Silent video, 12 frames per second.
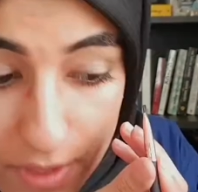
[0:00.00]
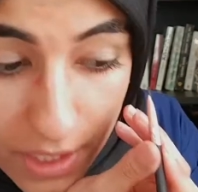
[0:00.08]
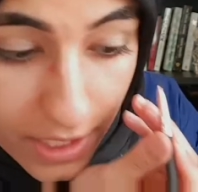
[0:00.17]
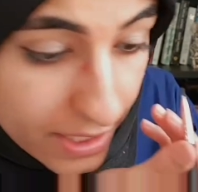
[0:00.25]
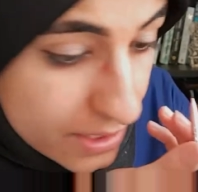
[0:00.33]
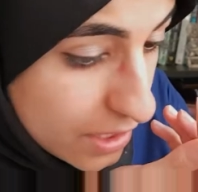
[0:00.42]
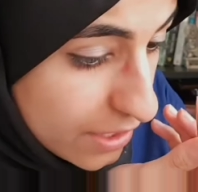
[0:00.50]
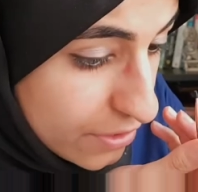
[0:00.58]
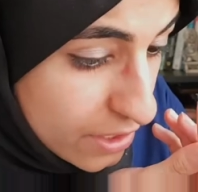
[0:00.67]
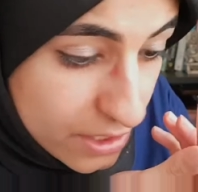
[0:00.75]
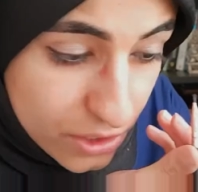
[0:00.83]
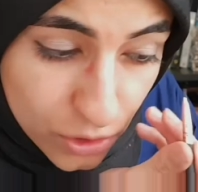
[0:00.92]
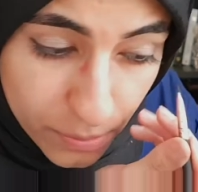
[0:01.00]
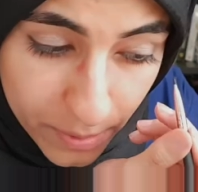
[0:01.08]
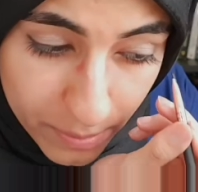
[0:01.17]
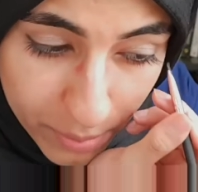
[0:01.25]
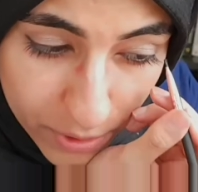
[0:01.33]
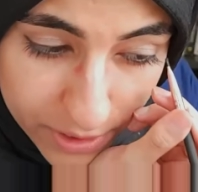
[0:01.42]
And I think it's super
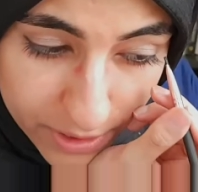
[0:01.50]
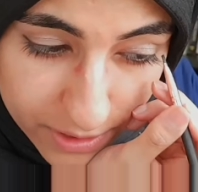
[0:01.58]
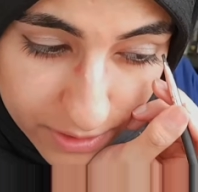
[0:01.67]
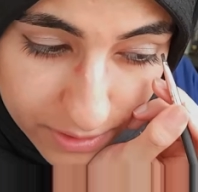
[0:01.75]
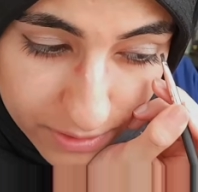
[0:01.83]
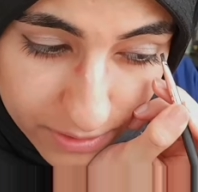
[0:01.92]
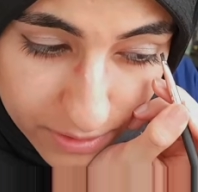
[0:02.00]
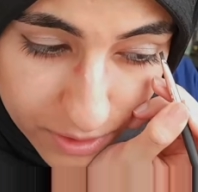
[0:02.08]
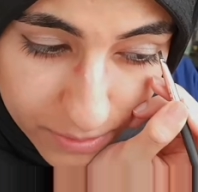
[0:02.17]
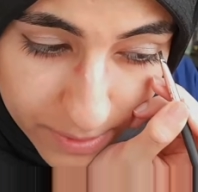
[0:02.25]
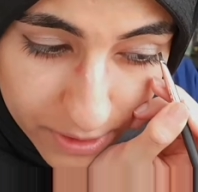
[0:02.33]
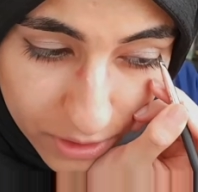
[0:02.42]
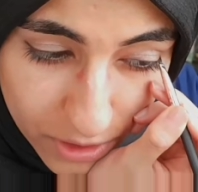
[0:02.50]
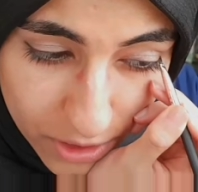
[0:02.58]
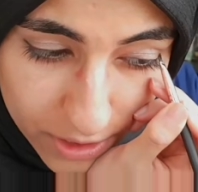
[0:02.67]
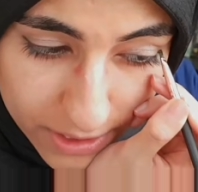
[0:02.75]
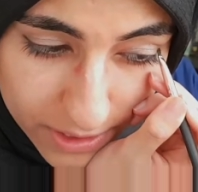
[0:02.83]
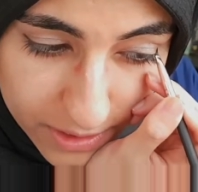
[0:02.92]
important to be
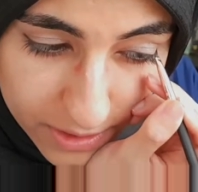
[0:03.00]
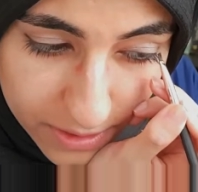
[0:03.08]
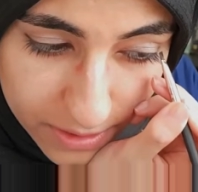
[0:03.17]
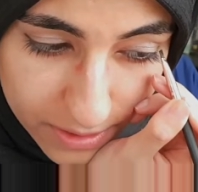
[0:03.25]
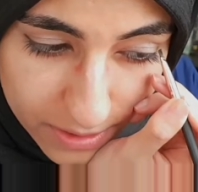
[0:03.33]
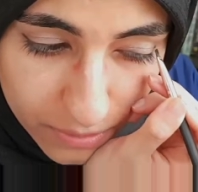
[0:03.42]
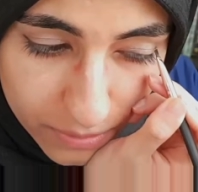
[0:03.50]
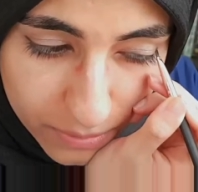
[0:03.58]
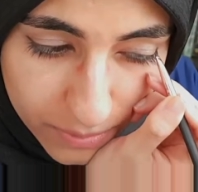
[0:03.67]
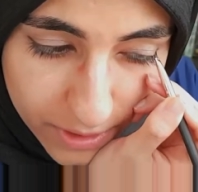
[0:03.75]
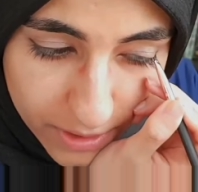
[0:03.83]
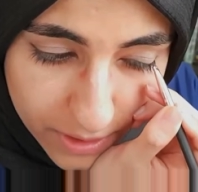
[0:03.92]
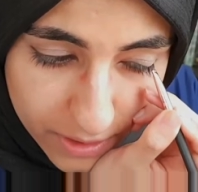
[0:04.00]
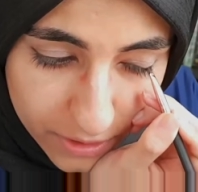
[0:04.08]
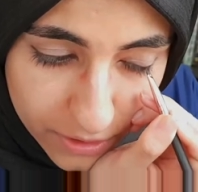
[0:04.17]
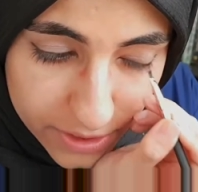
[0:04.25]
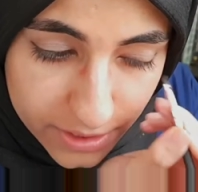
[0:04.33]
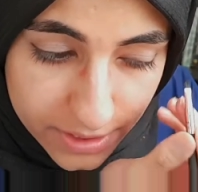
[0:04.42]
honest with
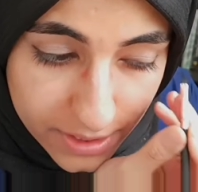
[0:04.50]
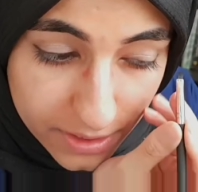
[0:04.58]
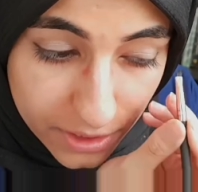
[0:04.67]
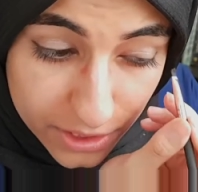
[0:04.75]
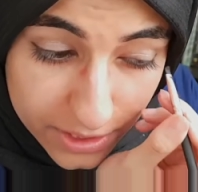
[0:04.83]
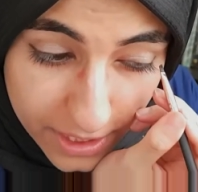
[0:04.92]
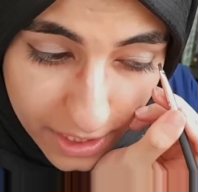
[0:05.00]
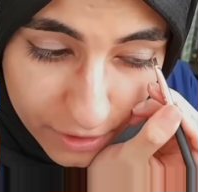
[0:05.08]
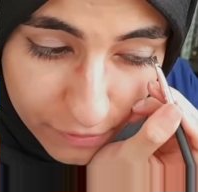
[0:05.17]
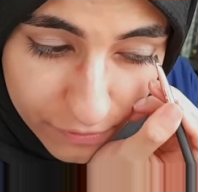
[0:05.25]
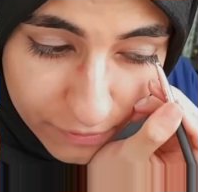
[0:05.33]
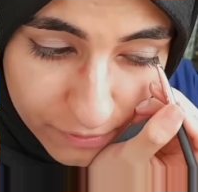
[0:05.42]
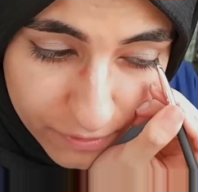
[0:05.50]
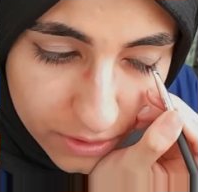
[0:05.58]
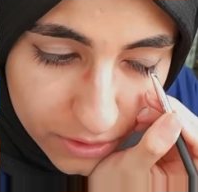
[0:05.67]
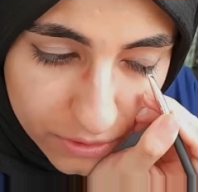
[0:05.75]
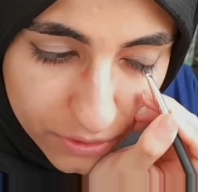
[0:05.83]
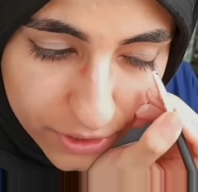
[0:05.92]
yourself,
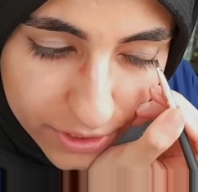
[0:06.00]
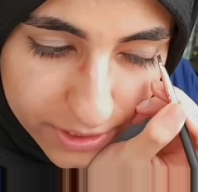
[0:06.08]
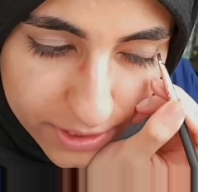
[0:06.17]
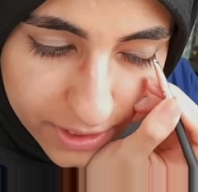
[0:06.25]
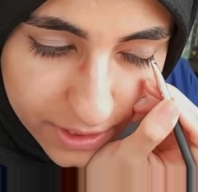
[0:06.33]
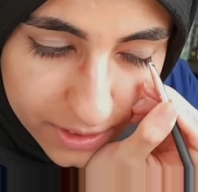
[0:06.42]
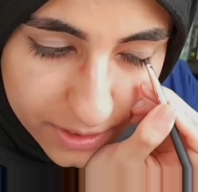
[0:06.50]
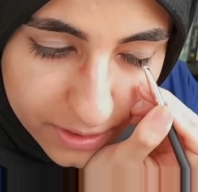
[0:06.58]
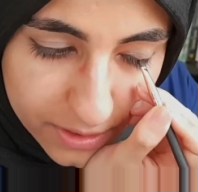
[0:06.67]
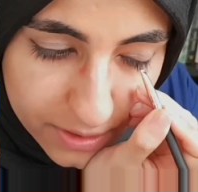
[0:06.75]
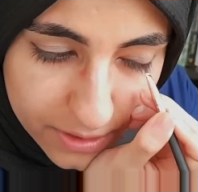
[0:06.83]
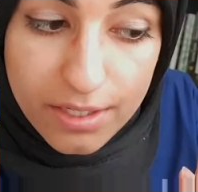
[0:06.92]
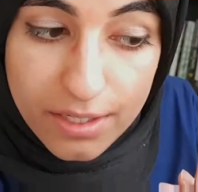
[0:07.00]
you know, your skills.